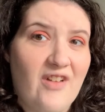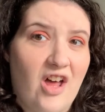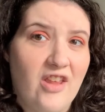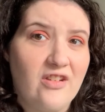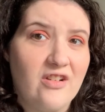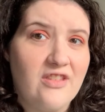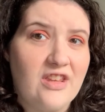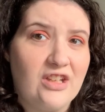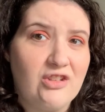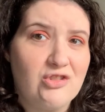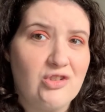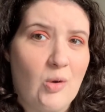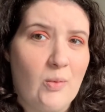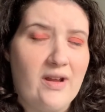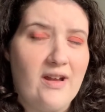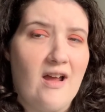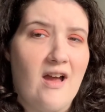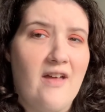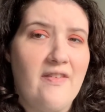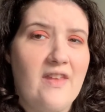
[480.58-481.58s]
other things going
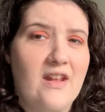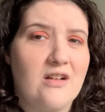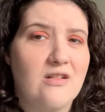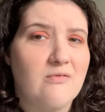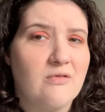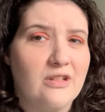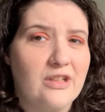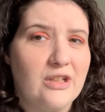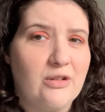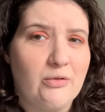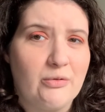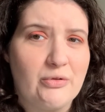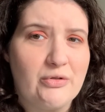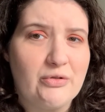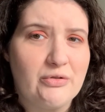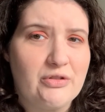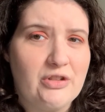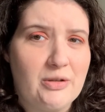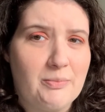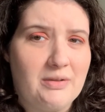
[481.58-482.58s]
on that are really crucial
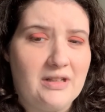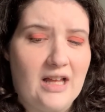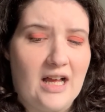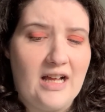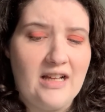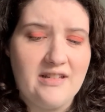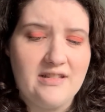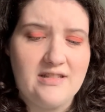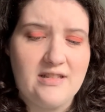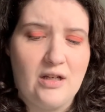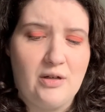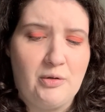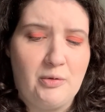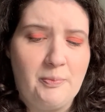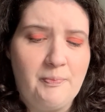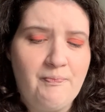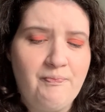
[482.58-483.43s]
to the plot. So,